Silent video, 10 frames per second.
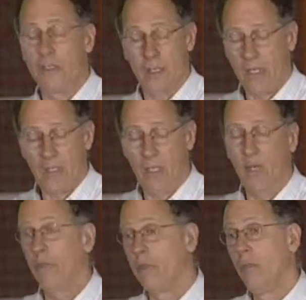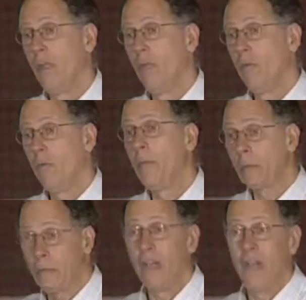that they thought would would
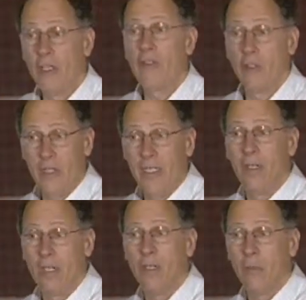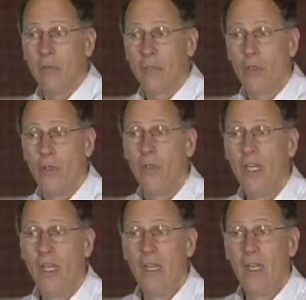be beneficial in an eco roof soil.
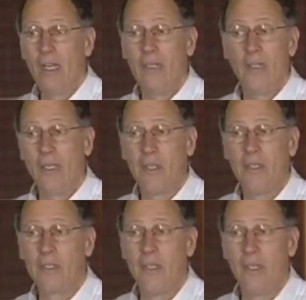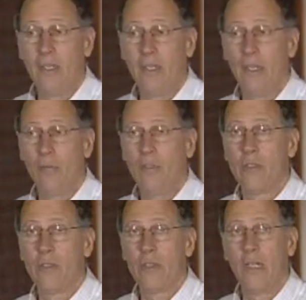And then they tested it, and it
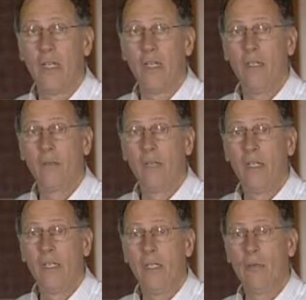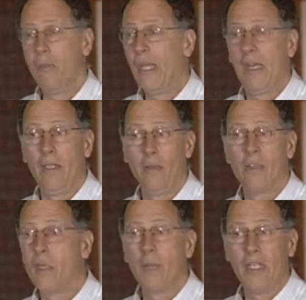was uh, it was bad. There
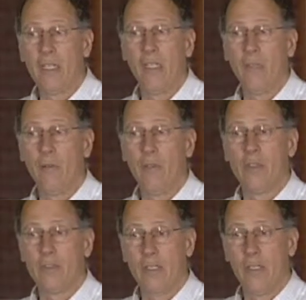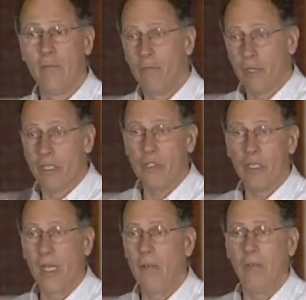was something in it that was uh,
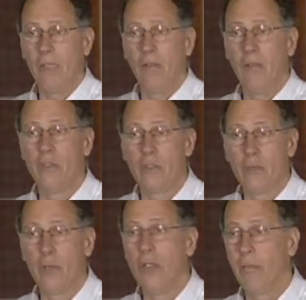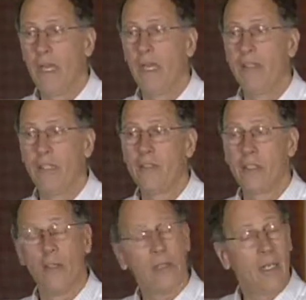leaching out, and it was pretty bad. And they
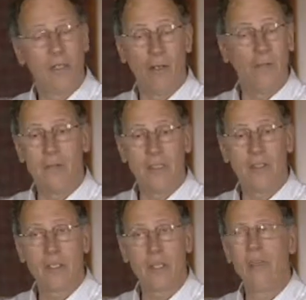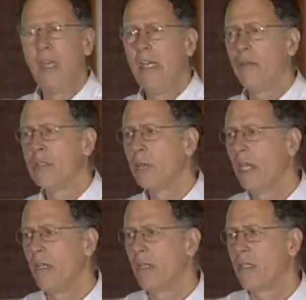said, okay, don't use this stuff. It was some
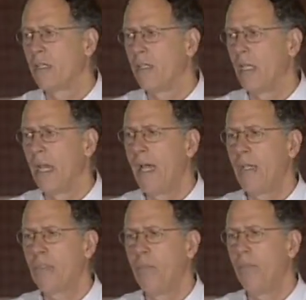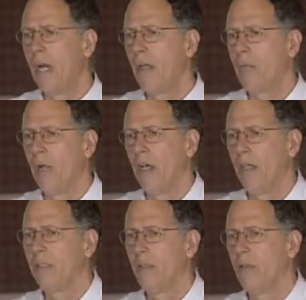kind of glass
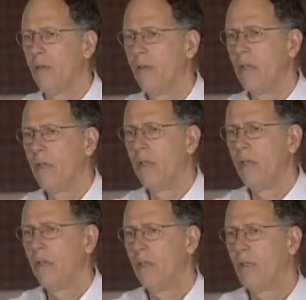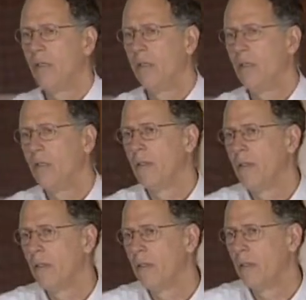byproduct of,
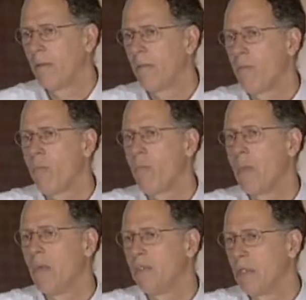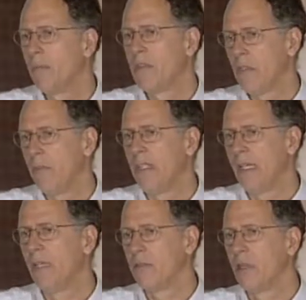of the cement company. Some something
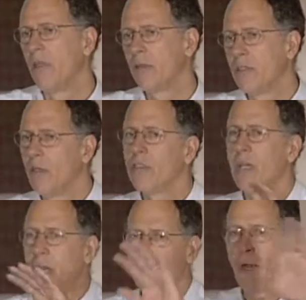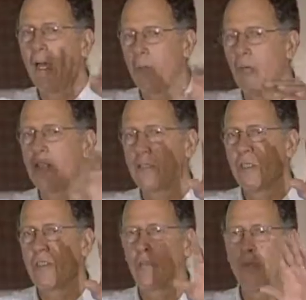else. Yeah. So so there's a lot of byproducts.
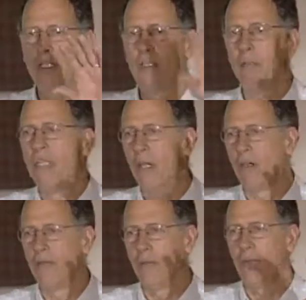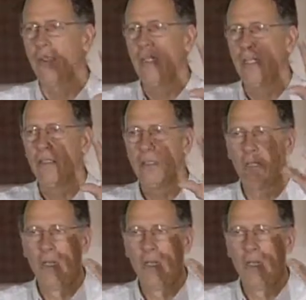Just we need to be careful and and